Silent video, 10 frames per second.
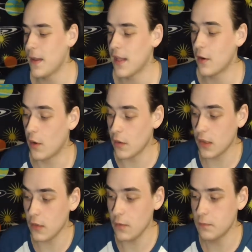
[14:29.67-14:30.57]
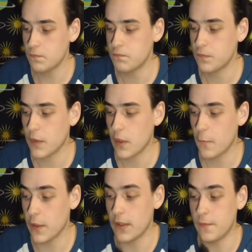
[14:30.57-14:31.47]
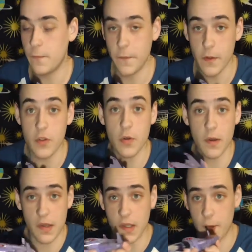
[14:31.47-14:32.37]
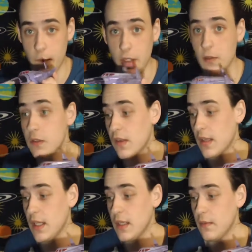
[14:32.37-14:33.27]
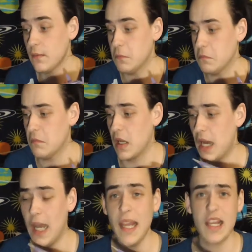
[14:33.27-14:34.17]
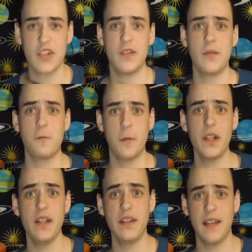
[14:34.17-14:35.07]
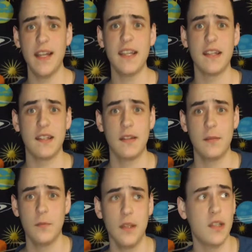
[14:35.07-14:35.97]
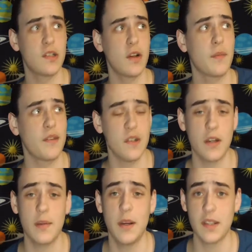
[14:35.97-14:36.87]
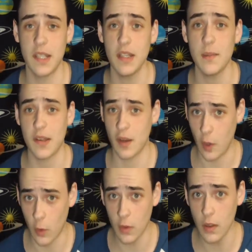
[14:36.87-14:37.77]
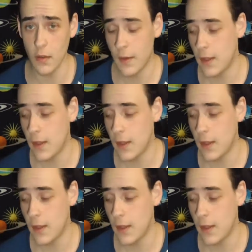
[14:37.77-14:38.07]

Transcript: And also, for the futuristic vehicle design, I actually really like it in terms of talking about Kingdom as a whole.